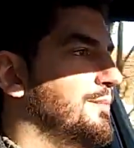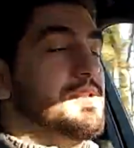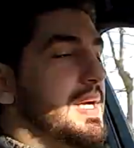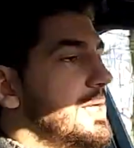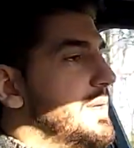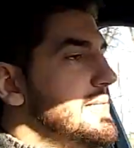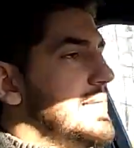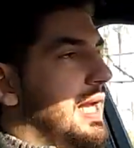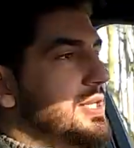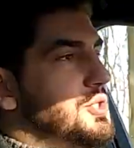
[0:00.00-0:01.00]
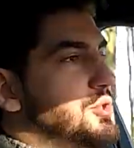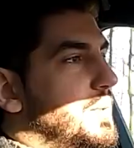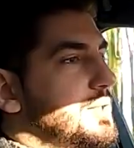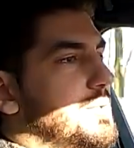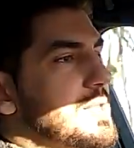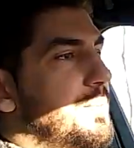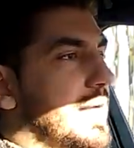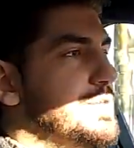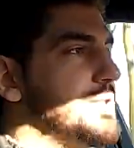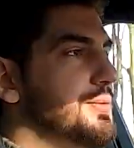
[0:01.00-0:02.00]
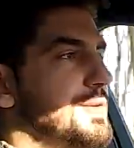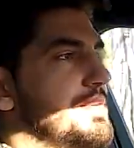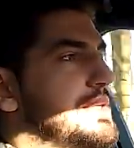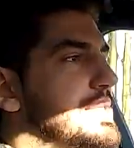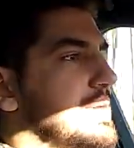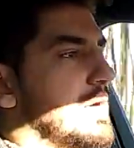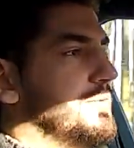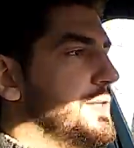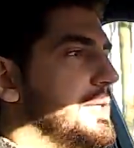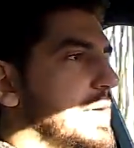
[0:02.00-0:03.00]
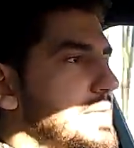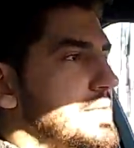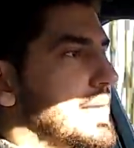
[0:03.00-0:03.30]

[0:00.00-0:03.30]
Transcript: So, anyways, as usual, it was a pleasure to review this car for you guys,